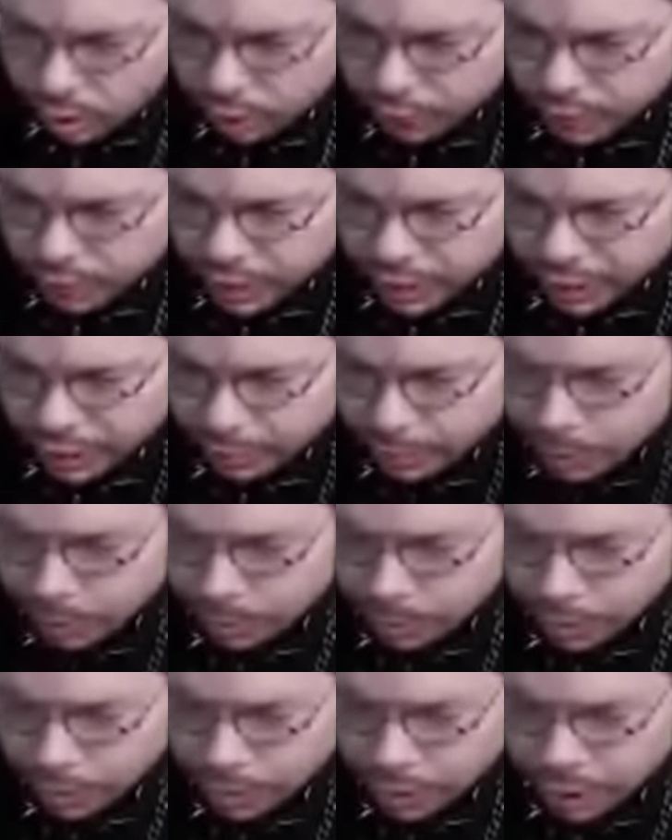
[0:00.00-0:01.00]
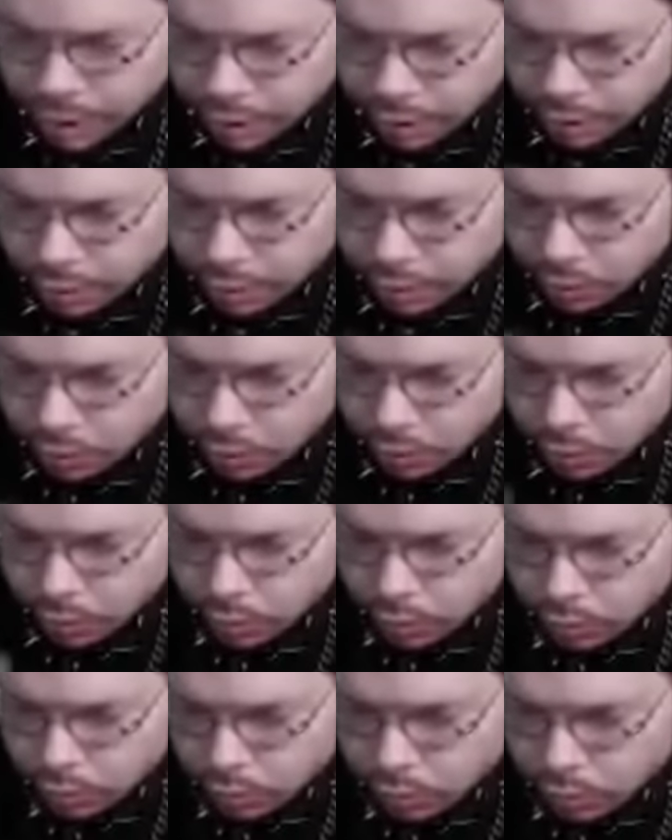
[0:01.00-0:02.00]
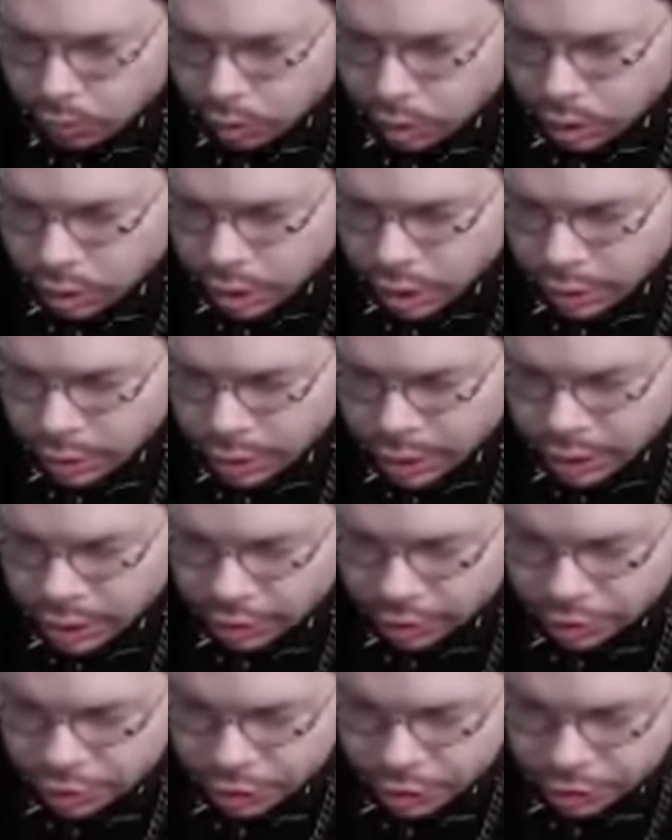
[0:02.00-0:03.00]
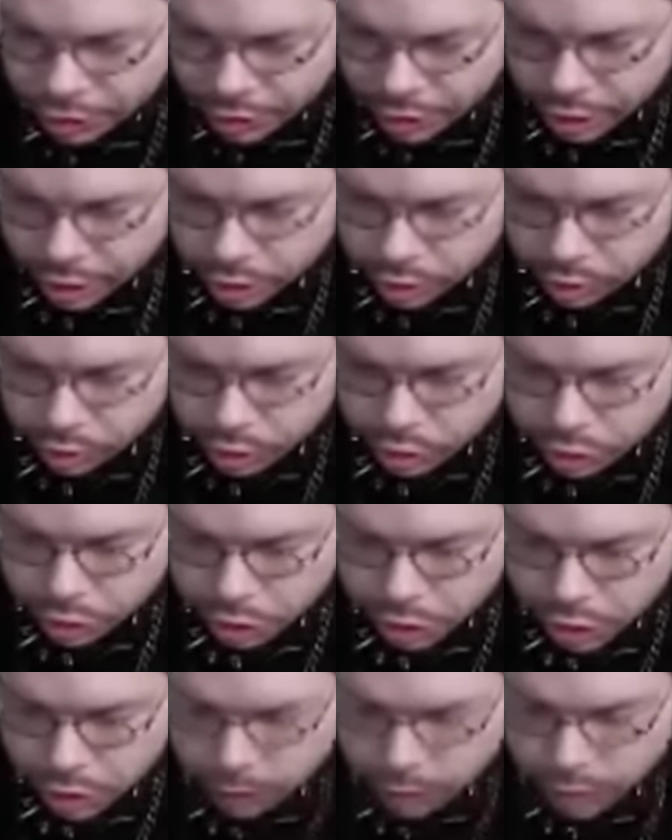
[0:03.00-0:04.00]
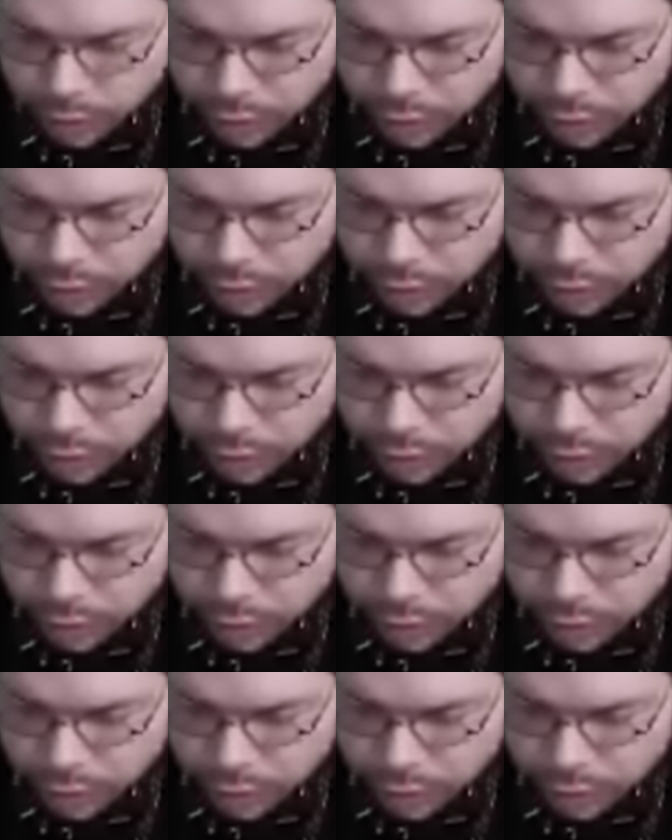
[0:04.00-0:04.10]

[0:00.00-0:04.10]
fact, I remember a cute-ass chick I crushed on when